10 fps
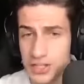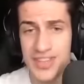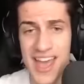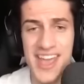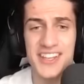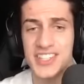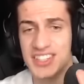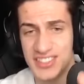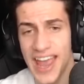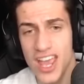Today is a
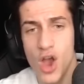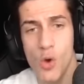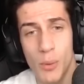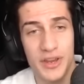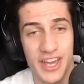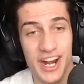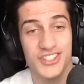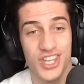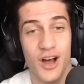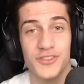day where we get
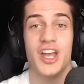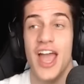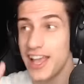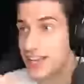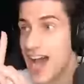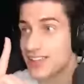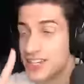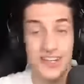ourselves a godly.